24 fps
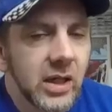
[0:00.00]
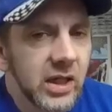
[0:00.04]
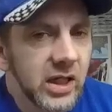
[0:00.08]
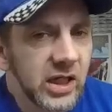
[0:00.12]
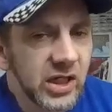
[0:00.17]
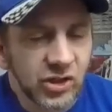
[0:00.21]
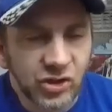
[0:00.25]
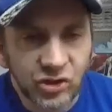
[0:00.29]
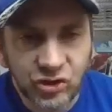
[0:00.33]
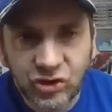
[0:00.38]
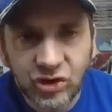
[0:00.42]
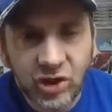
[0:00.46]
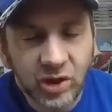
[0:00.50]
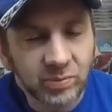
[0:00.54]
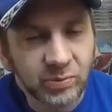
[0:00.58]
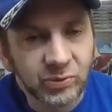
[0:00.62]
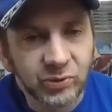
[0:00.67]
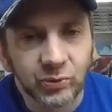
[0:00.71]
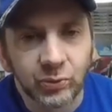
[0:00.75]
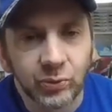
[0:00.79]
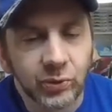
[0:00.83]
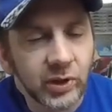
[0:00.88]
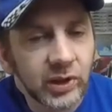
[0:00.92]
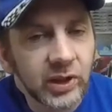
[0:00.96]
He
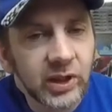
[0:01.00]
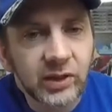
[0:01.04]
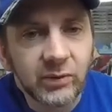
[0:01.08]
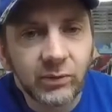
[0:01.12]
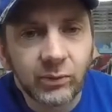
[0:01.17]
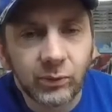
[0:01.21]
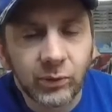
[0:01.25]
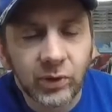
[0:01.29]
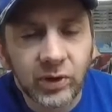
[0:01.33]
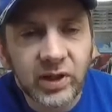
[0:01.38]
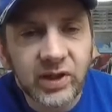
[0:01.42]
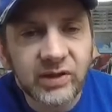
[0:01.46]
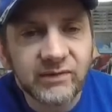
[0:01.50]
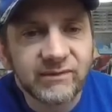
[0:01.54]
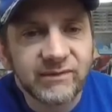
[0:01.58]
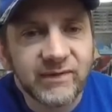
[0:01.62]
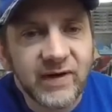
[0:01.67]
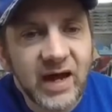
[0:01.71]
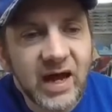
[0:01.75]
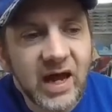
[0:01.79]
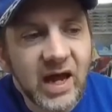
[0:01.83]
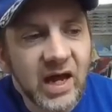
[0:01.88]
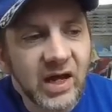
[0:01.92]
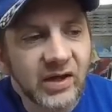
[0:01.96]
ships really, really
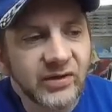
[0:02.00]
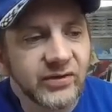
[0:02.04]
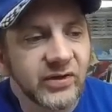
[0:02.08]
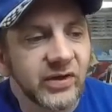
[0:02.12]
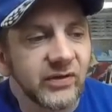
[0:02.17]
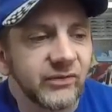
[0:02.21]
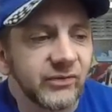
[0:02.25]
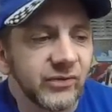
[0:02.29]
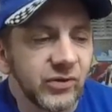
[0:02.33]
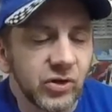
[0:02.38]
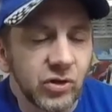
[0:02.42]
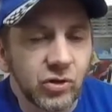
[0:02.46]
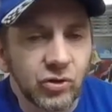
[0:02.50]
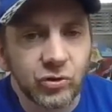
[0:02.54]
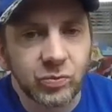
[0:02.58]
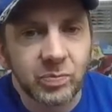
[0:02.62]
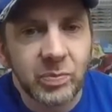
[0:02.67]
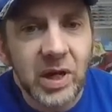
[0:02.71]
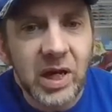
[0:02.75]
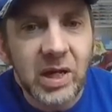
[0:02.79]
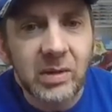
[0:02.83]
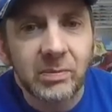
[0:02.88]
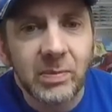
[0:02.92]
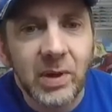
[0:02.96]
fast. If you use
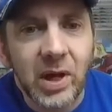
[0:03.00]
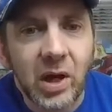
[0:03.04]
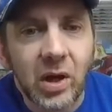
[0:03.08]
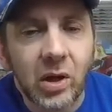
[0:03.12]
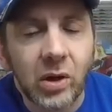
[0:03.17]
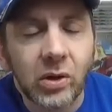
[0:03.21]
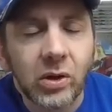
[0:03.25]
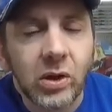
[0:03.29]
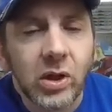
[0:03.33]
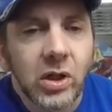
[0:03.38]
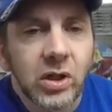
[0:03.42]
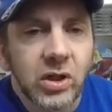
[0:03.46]
PayPal,